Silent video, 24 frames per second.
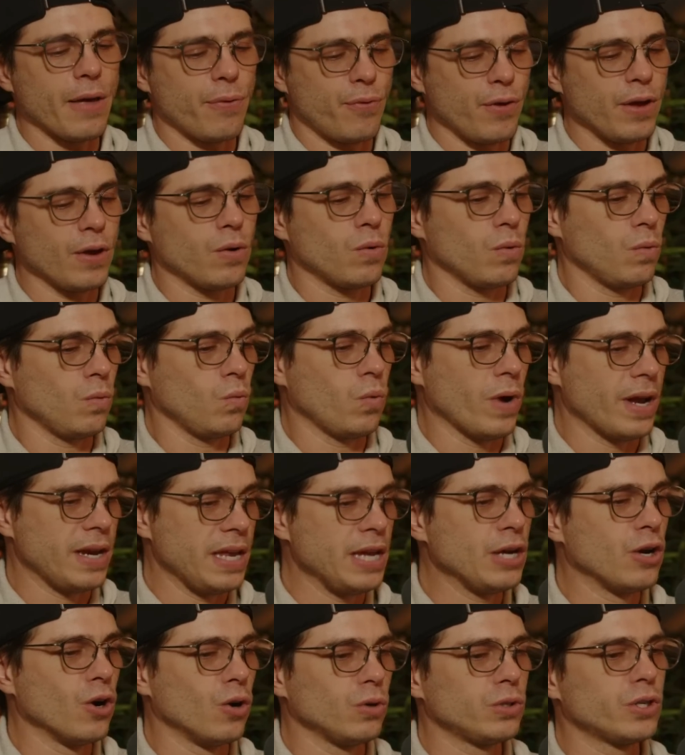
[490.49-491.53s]
I think when
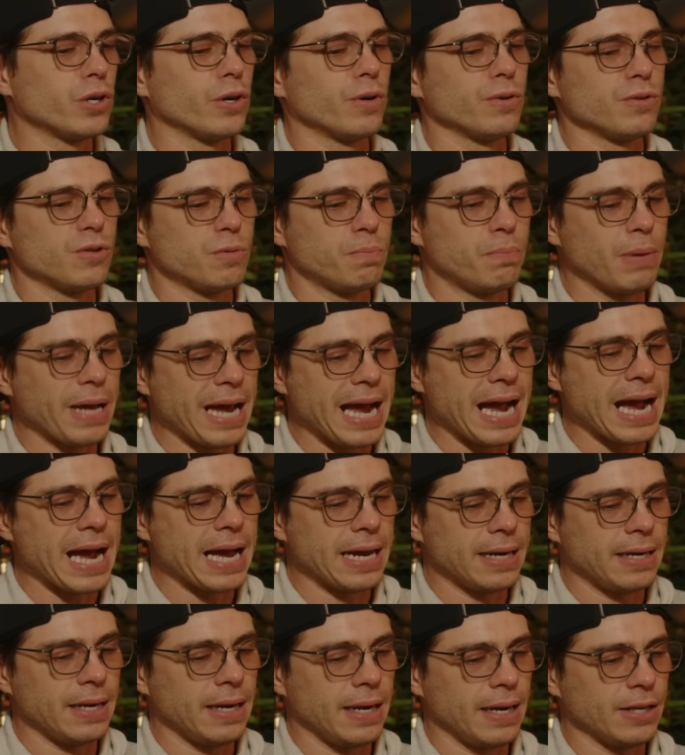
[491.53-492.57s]
ego turns
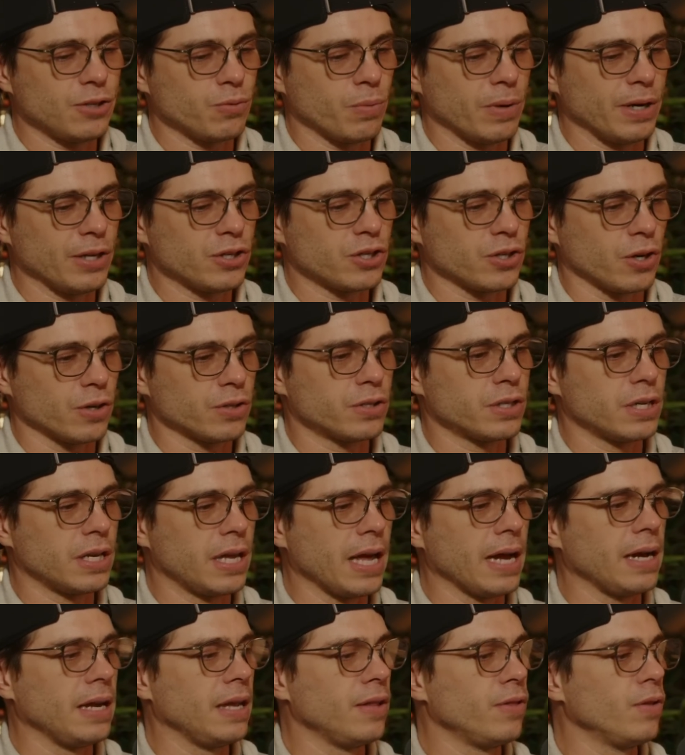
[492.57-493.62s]
bad is when it starts to
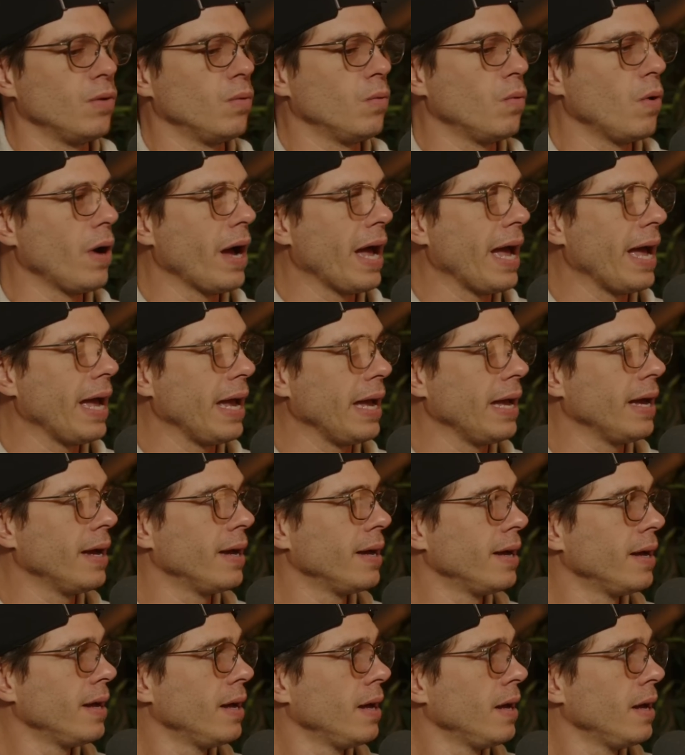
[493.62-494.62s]
get in the way